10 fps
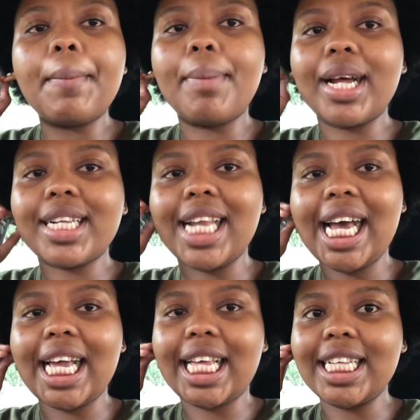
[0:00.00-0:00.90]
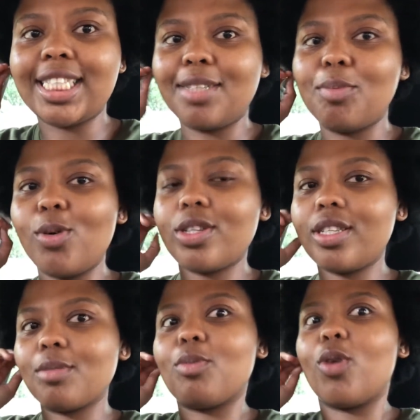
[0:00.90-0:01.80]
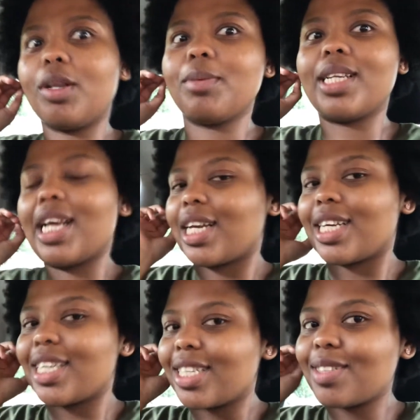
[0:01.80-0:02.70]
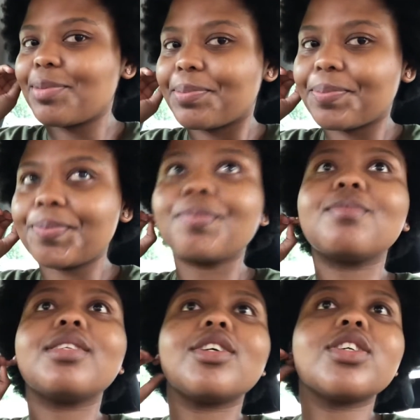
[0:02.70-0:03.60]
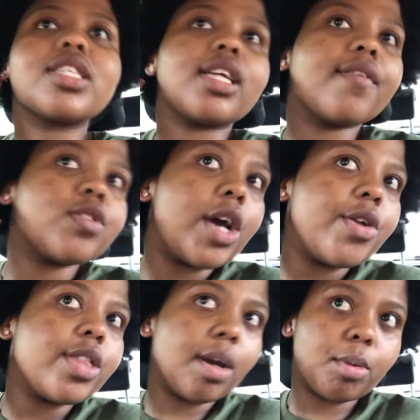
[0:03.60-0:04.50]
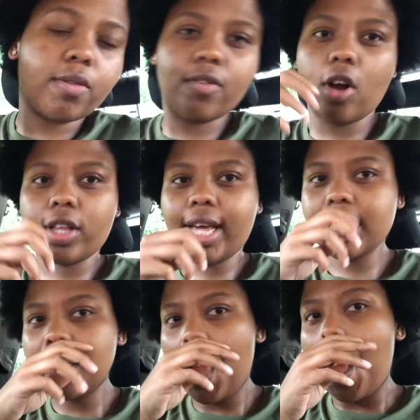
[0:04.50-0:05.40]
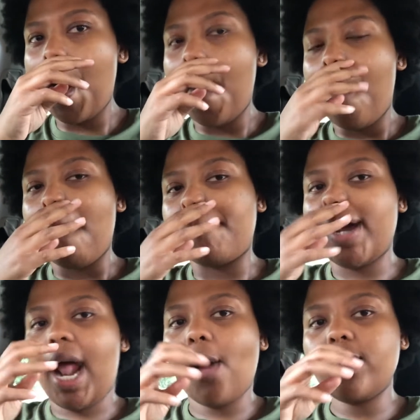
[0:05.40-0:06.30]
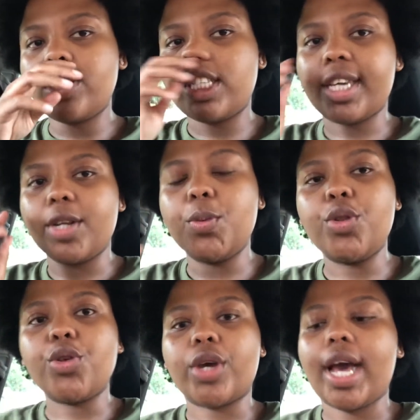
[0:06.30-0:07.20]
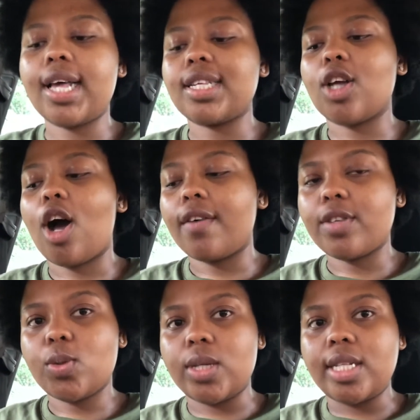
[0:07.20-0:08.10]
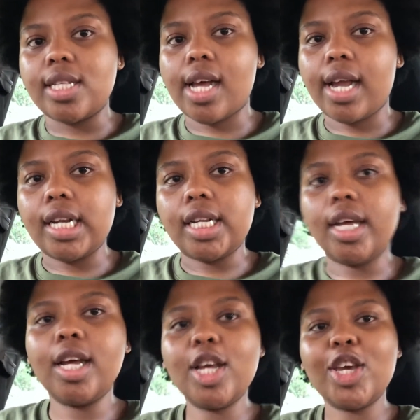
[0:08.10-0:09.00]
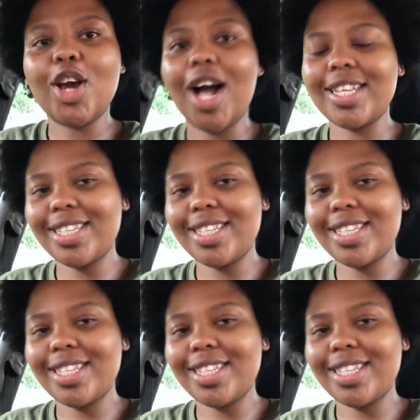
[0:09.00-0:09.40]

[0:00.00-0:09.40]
But like it's an important appointment, like serious stuff, so I don't think I'm gonna vlog that, but I will check in with you guys afterwards and yeah, I'll